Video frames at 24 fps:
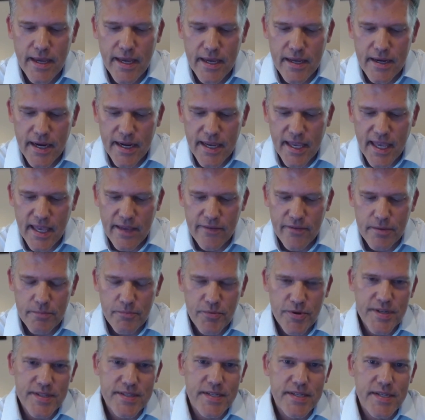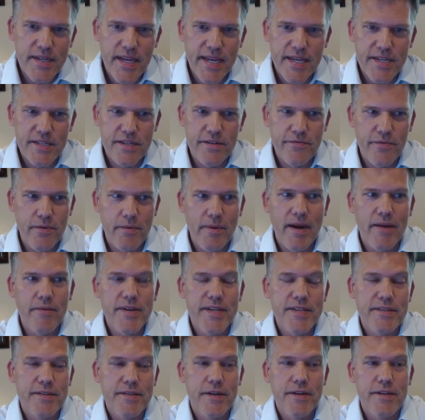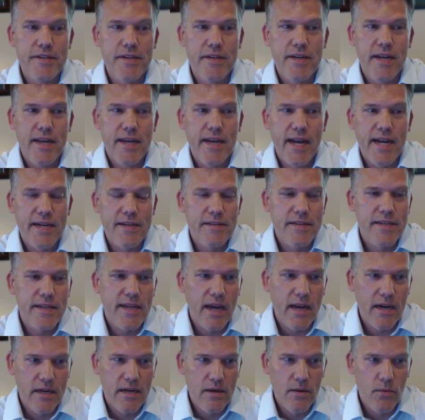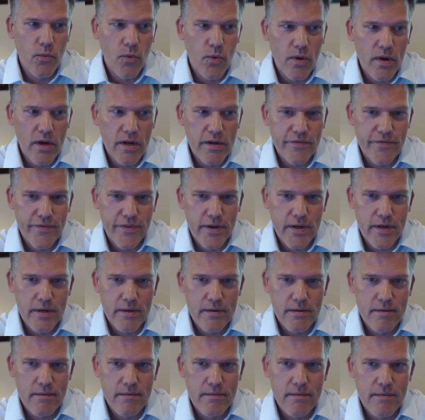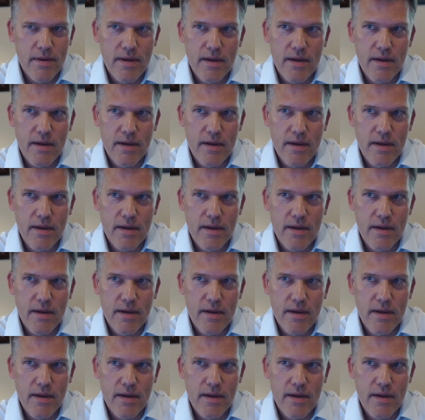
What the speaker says: and I gave a presentation for my research, and I actually got an award for